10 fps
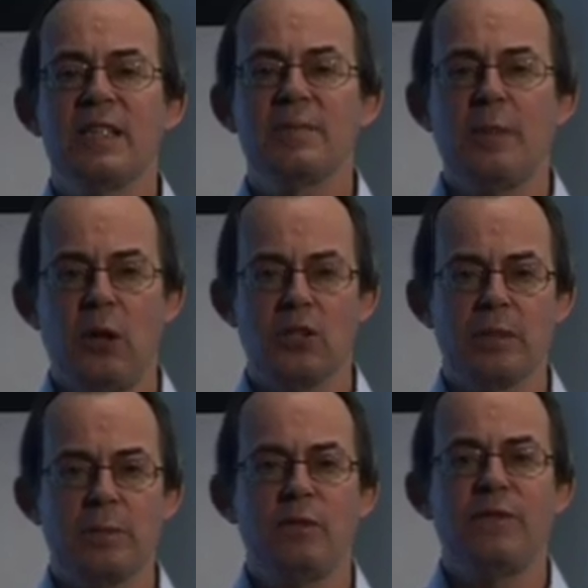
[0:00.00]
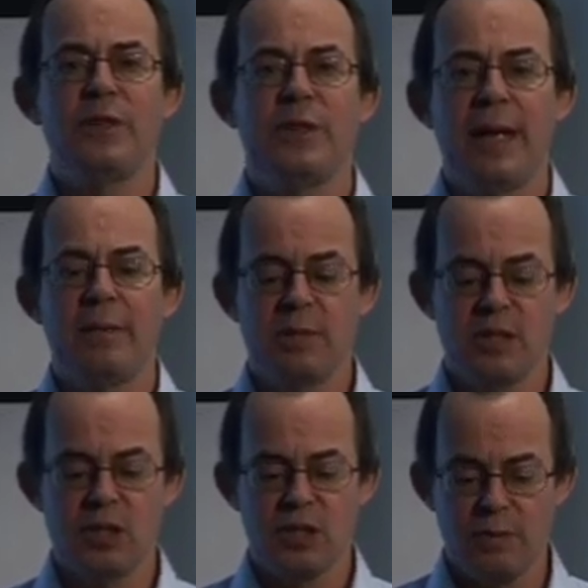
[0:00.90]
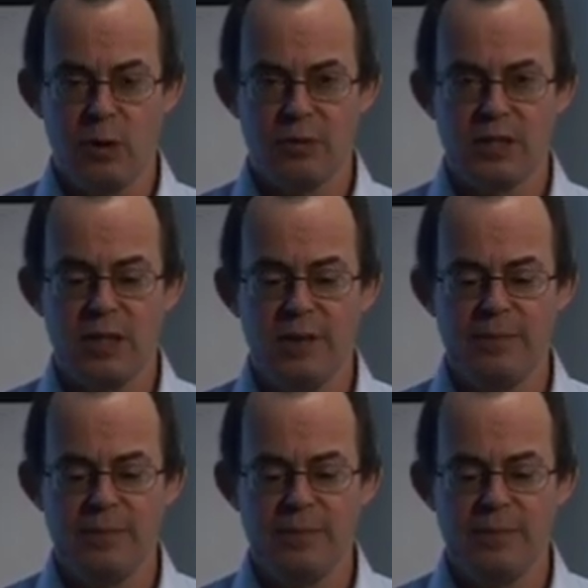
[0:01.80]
is possible for them to sponsor.